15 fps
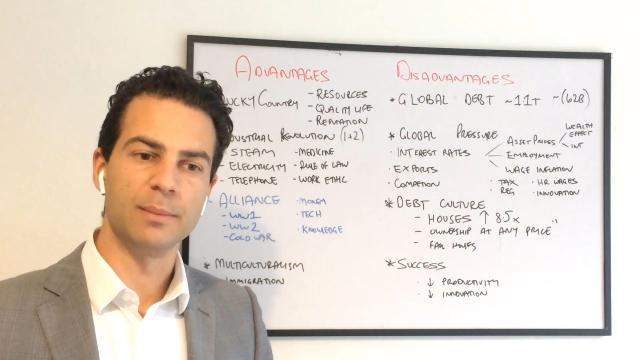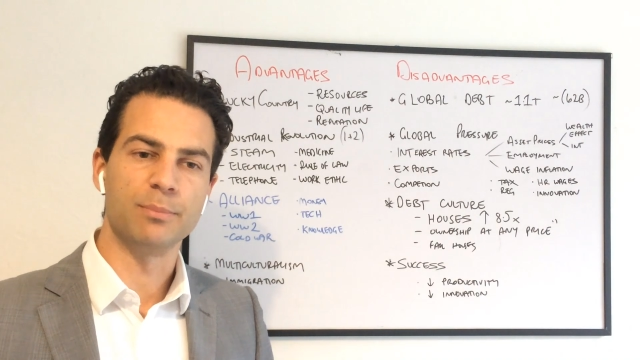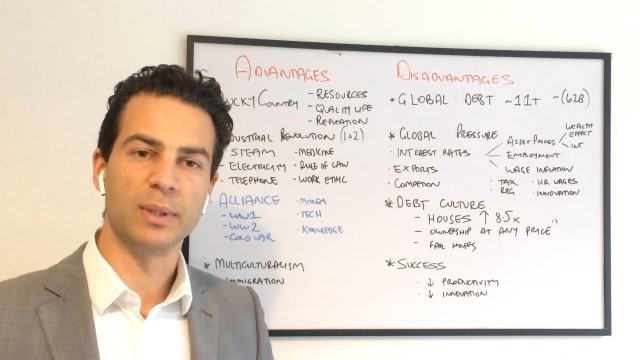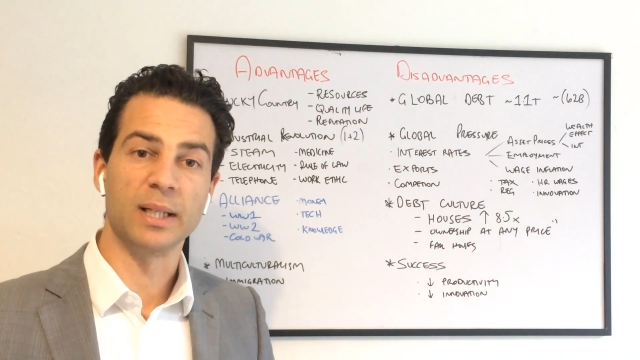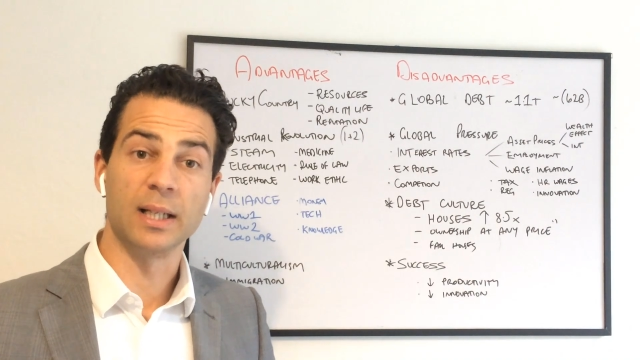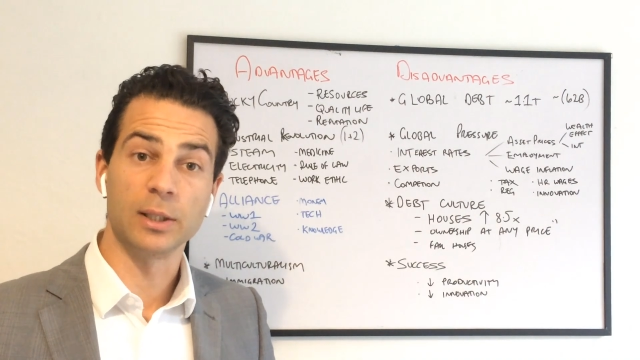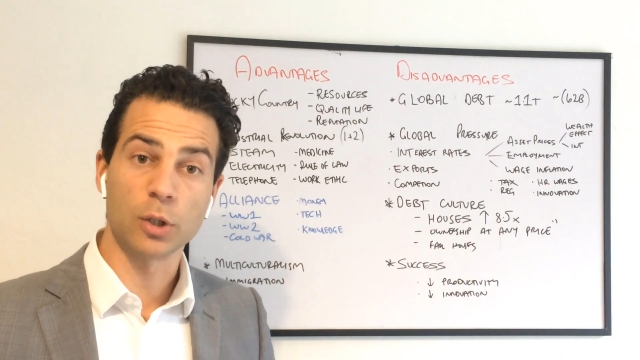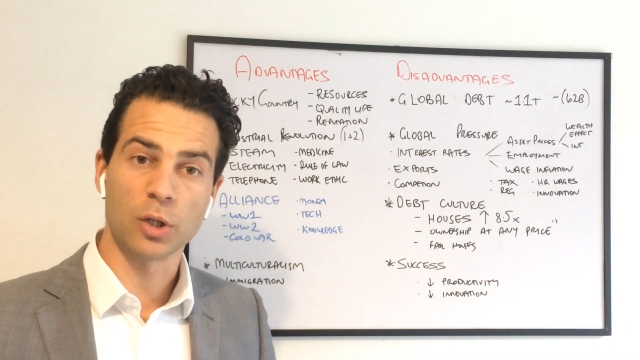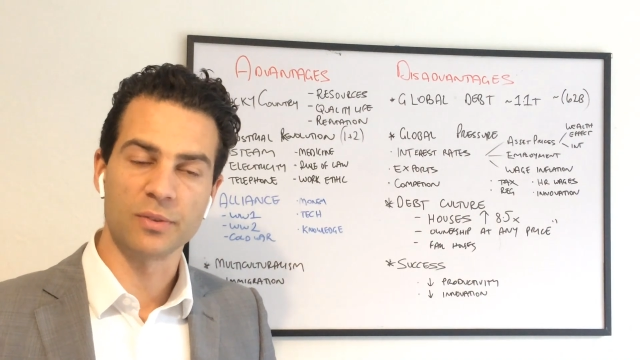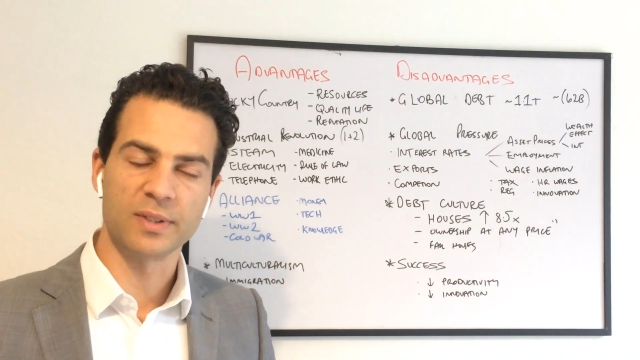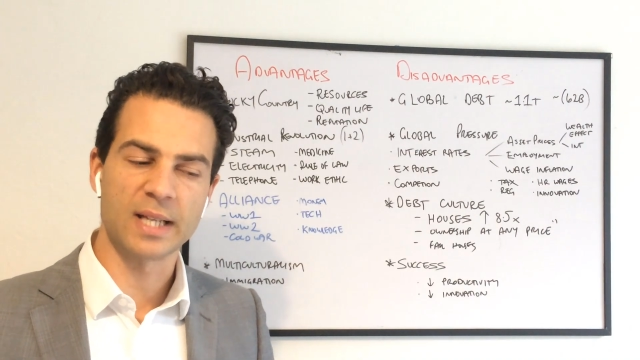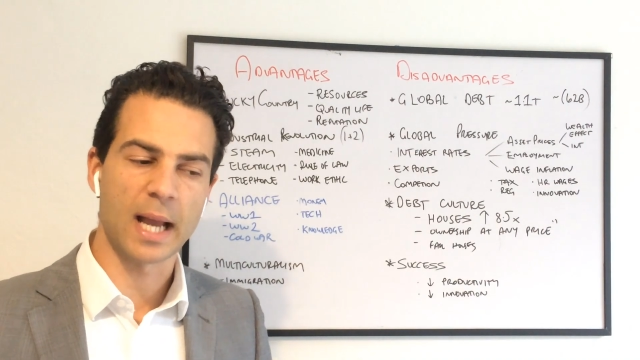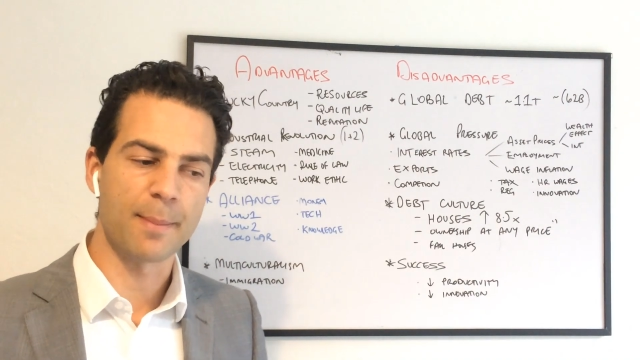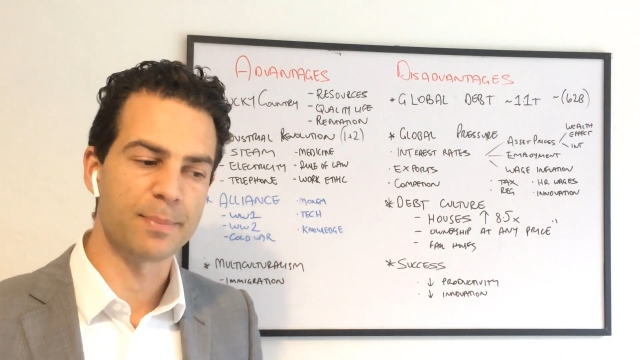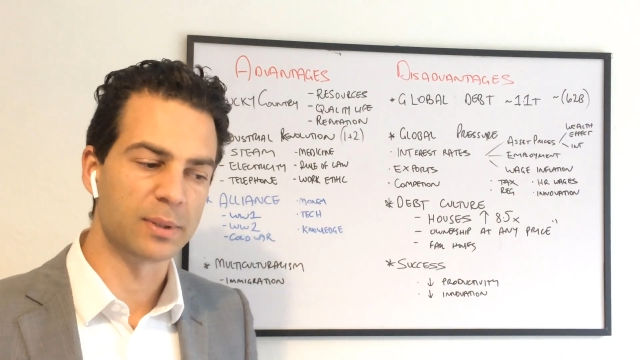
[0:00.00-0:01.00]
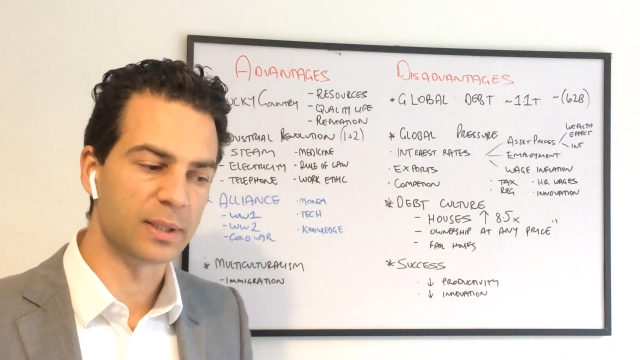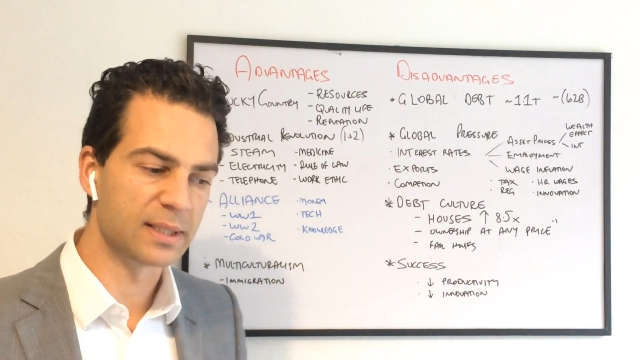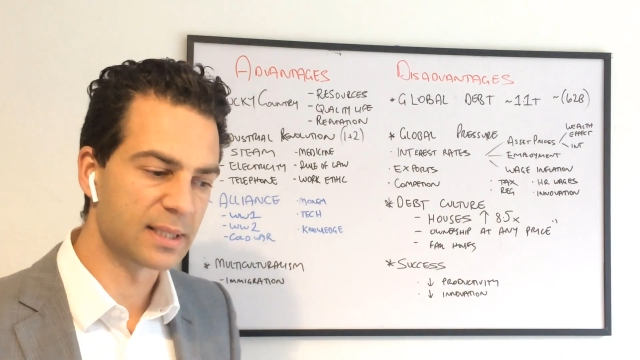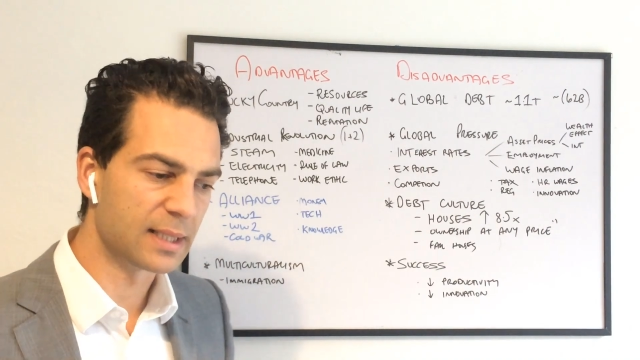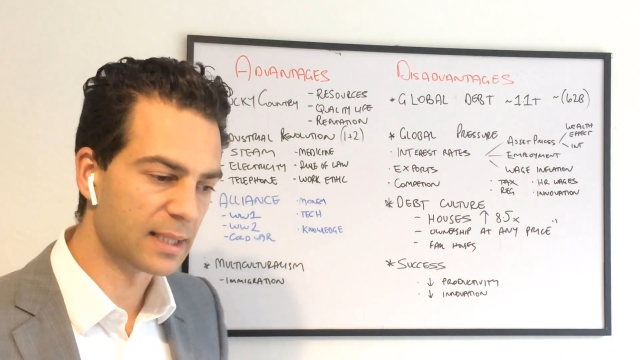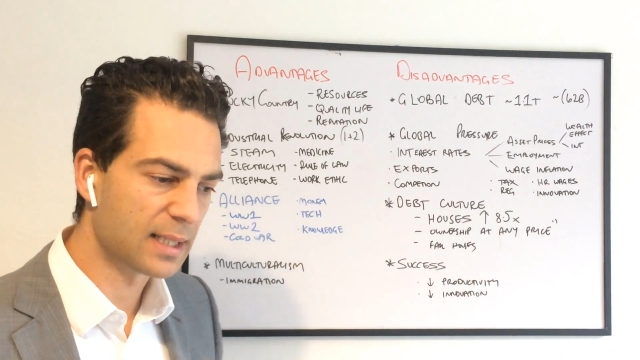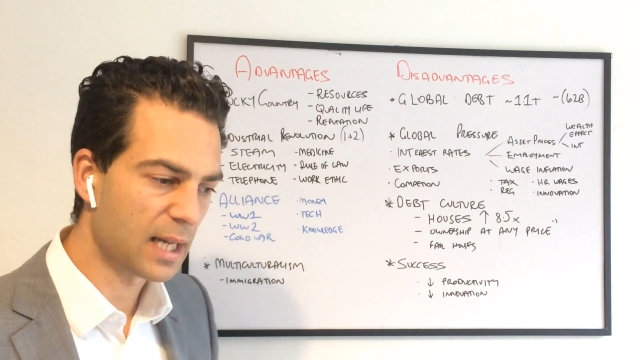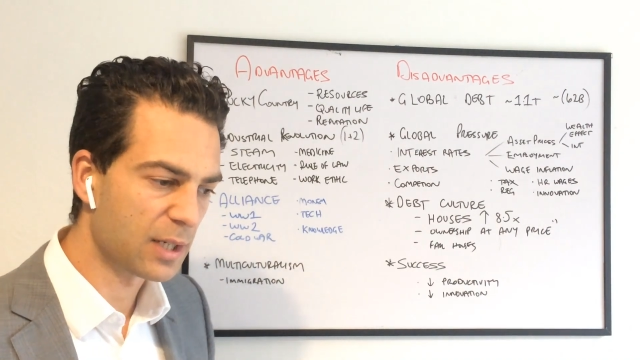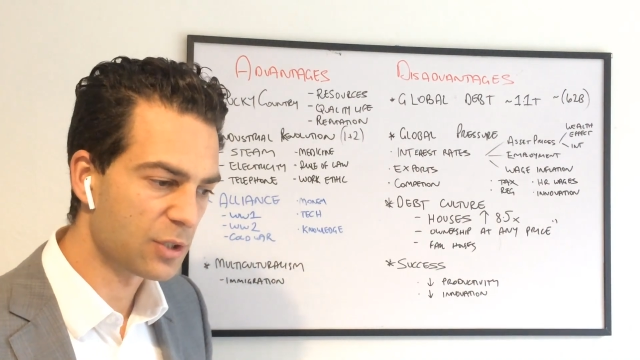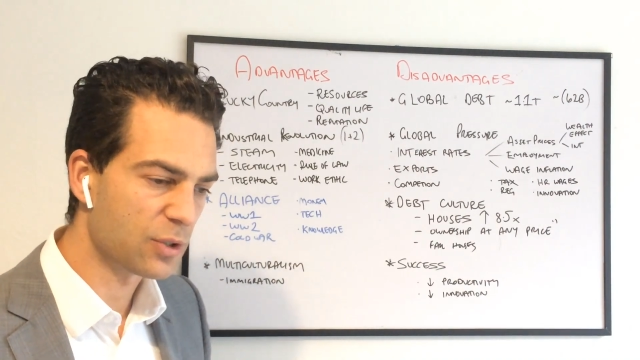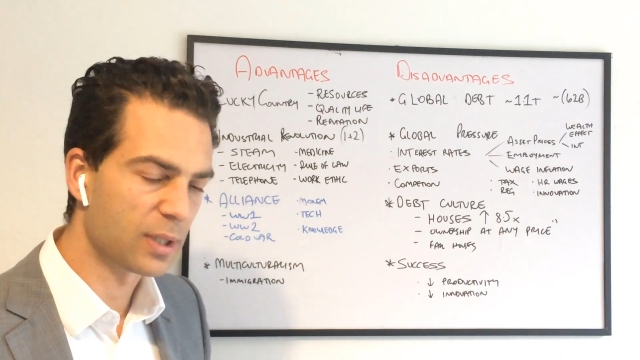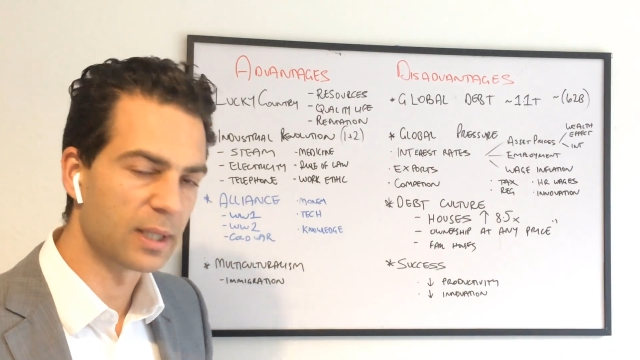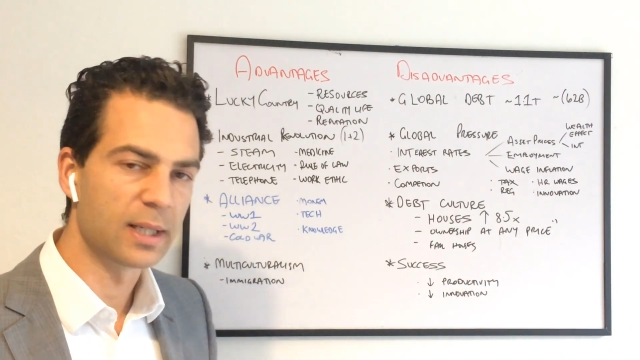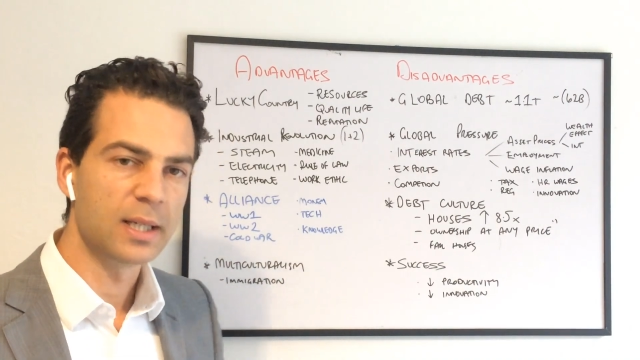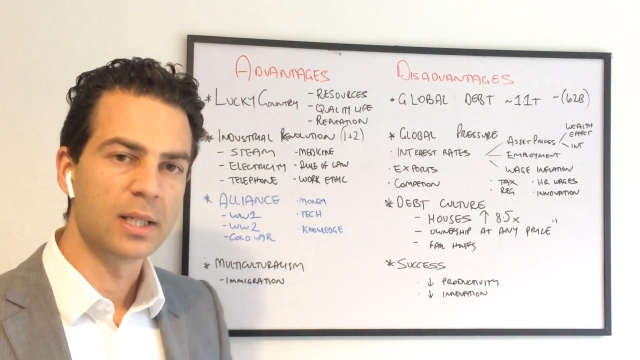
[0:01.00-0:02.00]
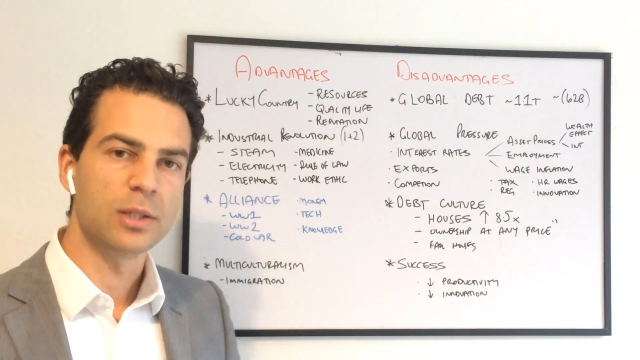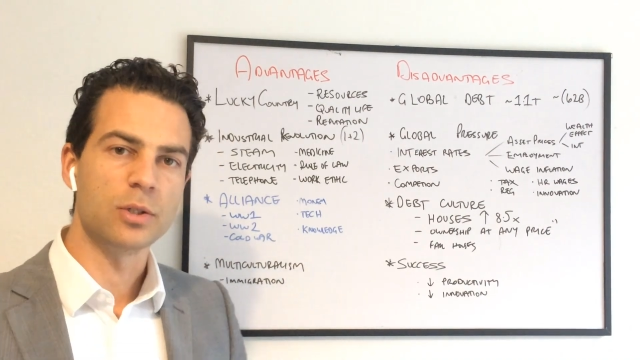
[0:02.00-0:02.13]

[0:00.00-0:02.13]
bringing a lot of capital into the country,